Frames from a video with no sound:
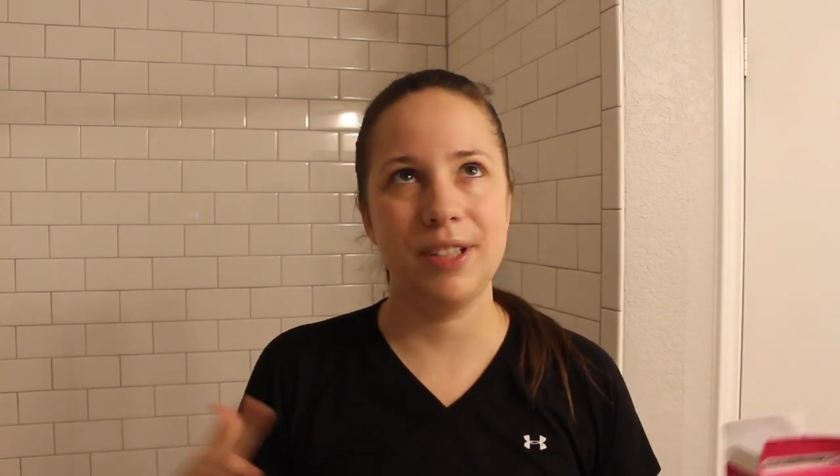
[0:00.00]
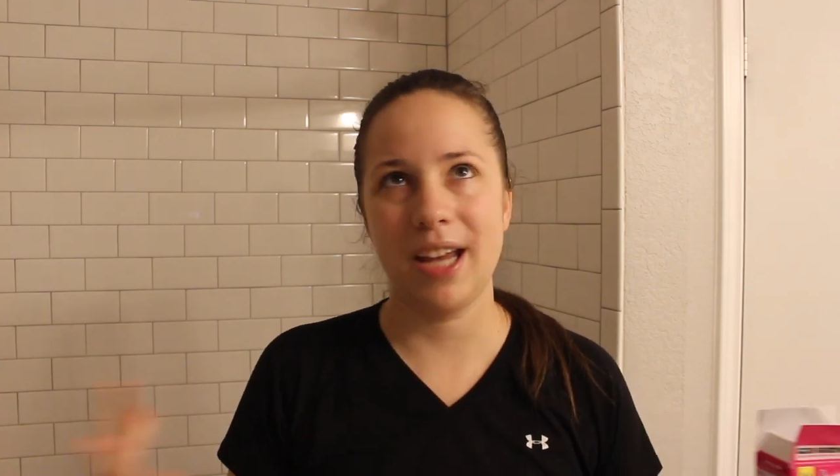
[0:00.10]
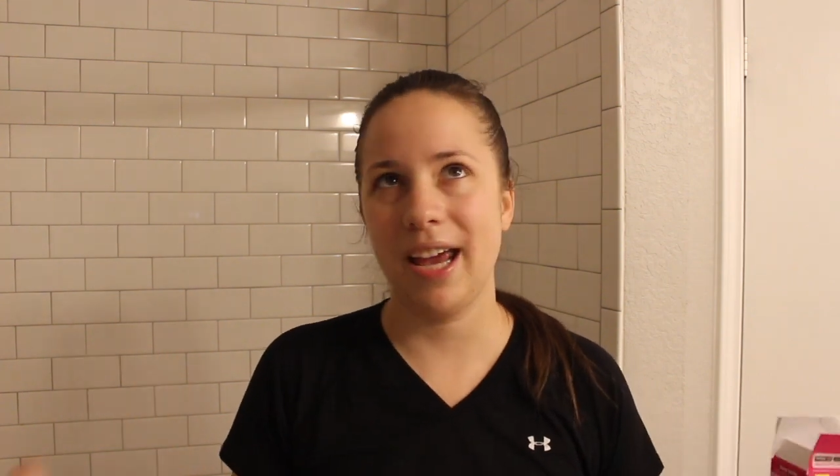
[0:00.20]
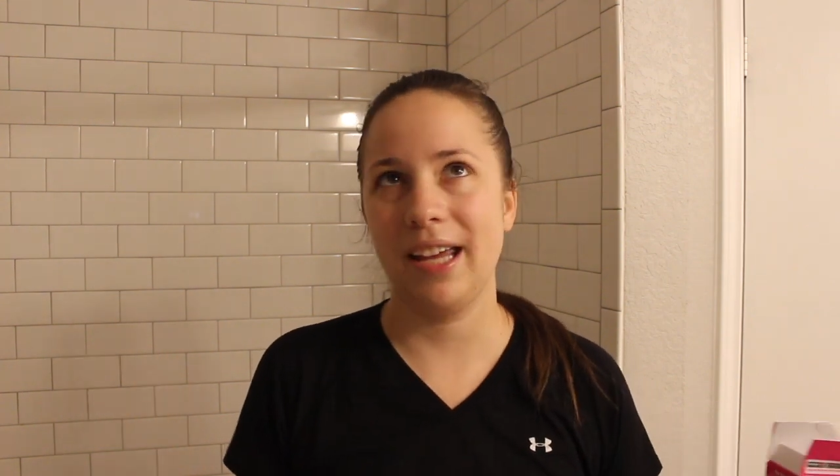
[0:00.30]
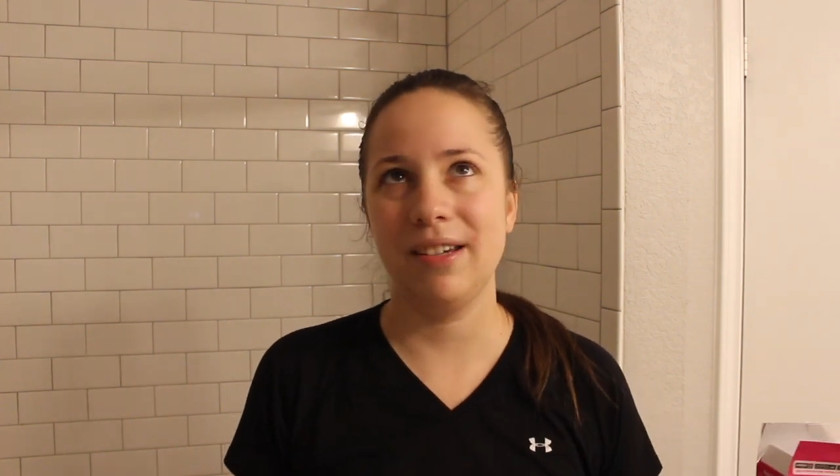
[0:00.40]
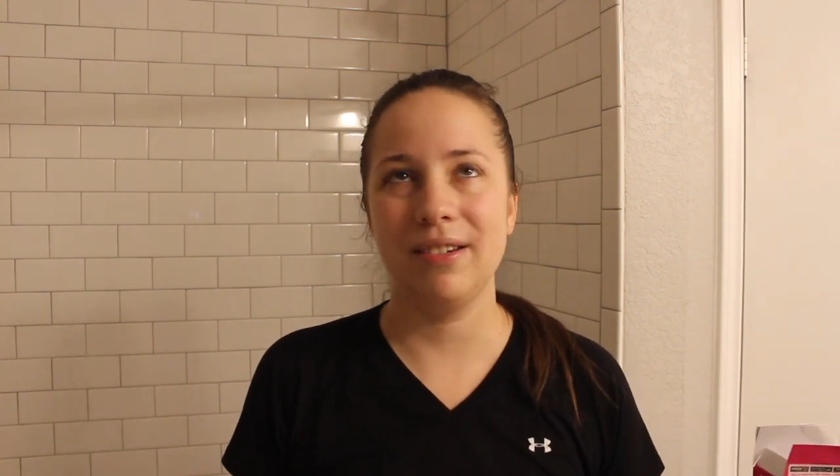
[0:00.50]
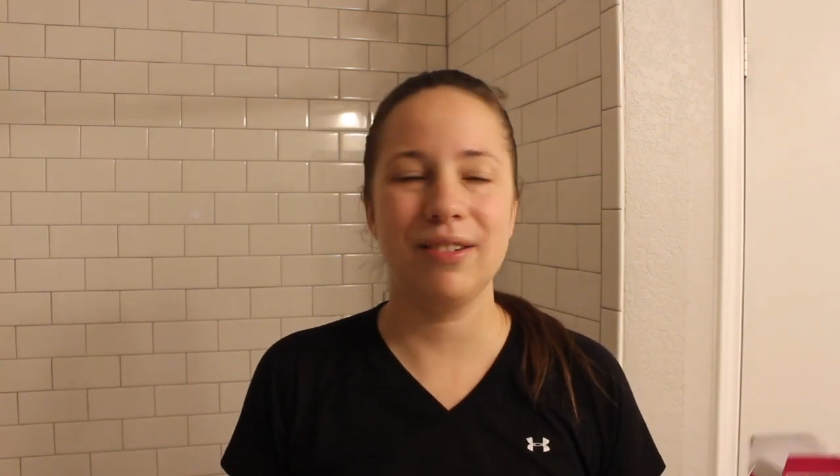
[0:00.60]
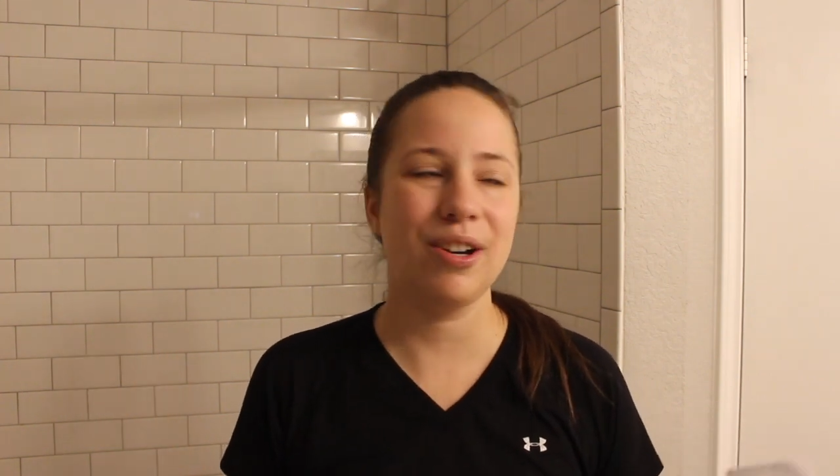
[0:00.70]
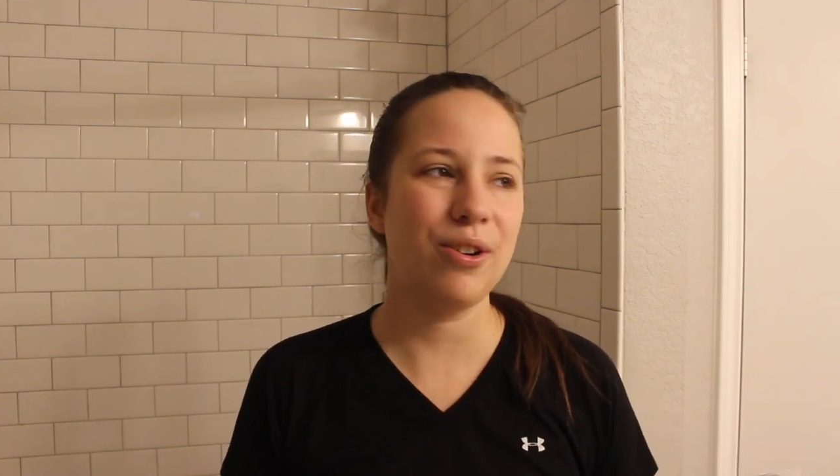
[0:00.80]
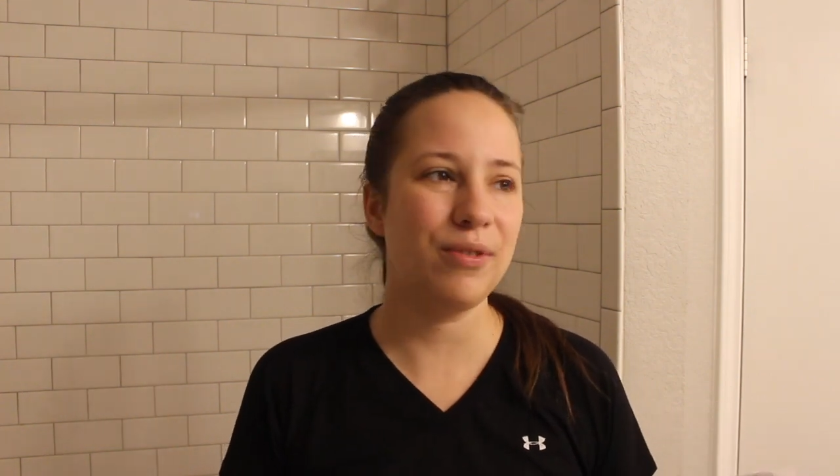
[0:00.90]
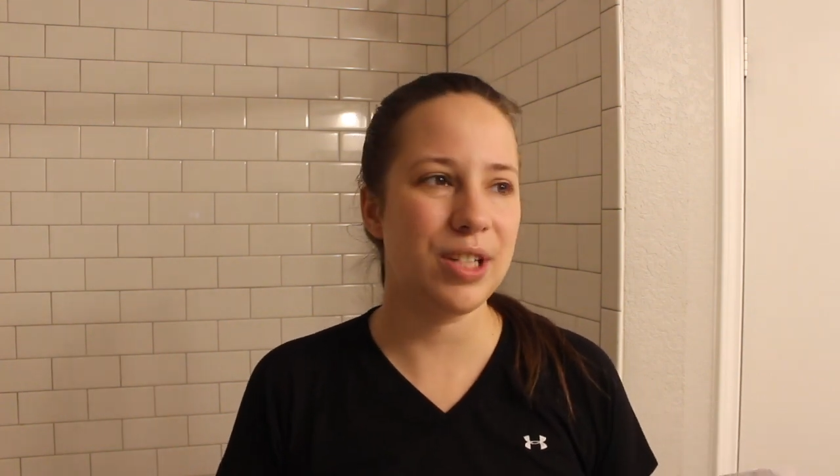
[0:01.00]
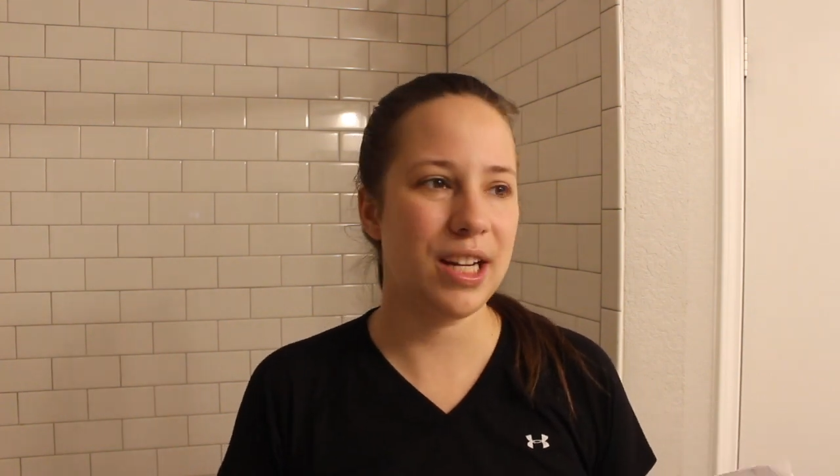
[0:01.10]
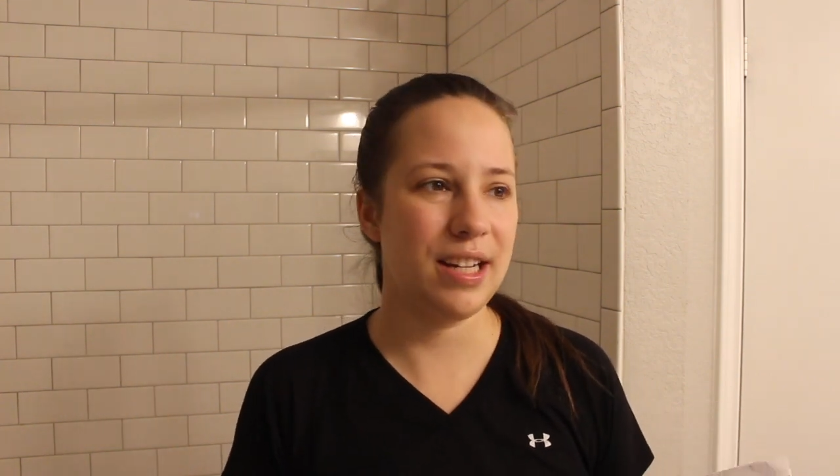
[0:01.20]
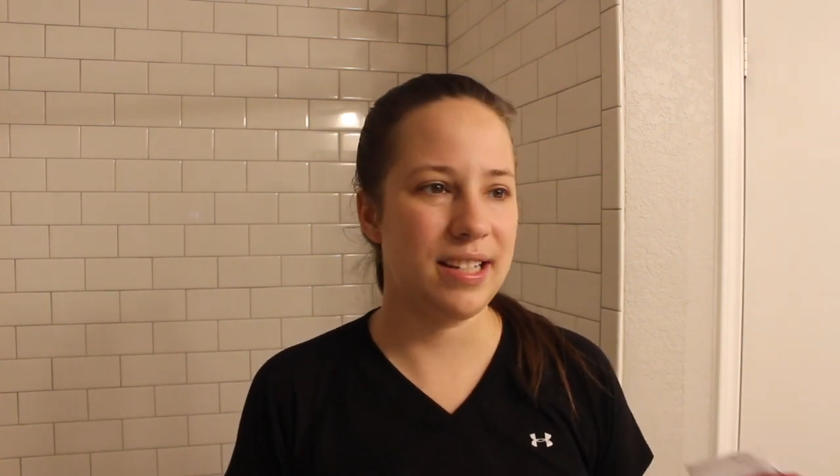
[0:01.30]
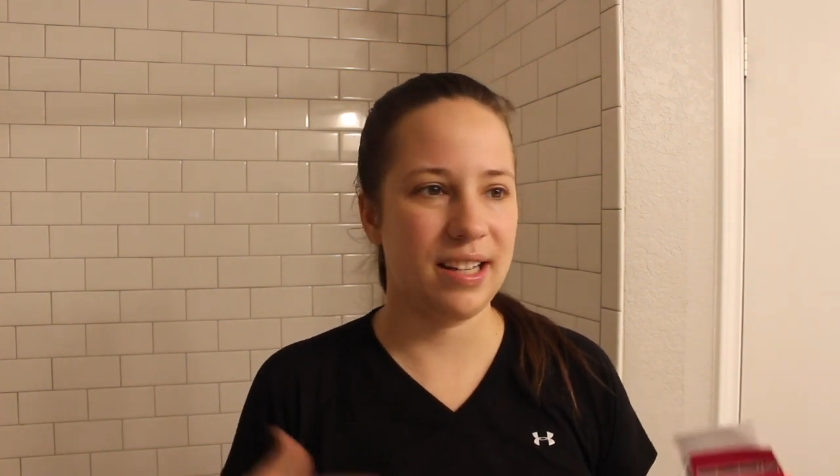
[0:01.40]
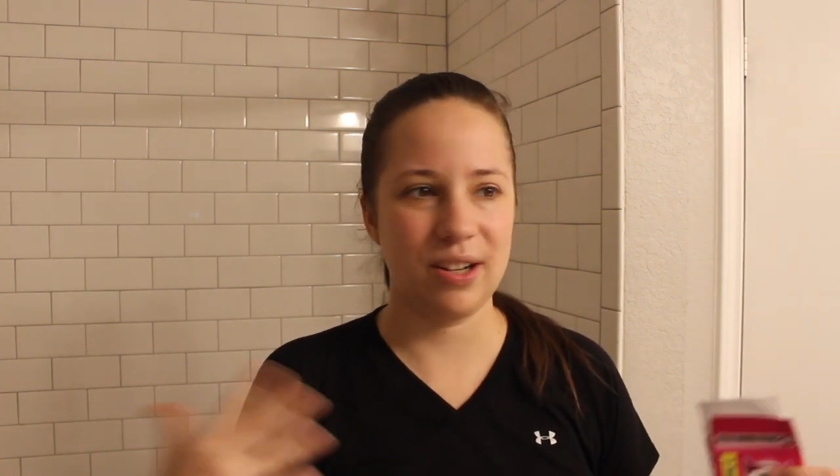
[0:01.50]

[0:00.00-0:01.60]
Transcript: ten, no, over ten days